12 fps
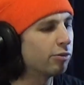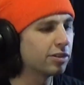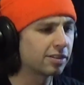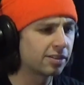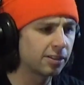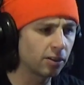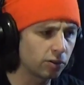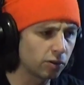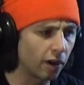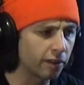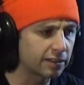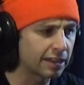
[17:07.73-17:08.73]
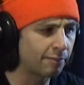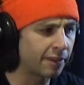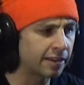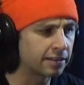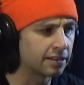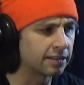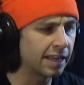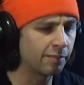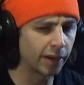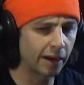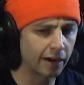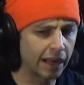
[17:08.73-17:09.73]
I would still do all the same things as
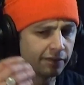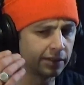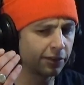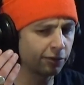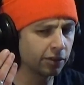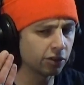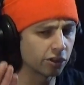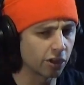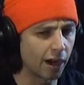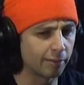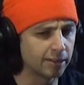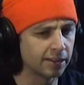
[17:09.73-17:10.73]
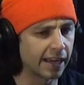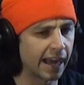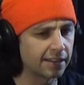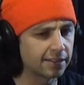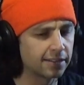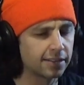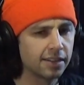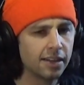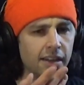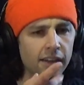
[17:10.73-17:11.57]
them, but I would have different jobs and tasks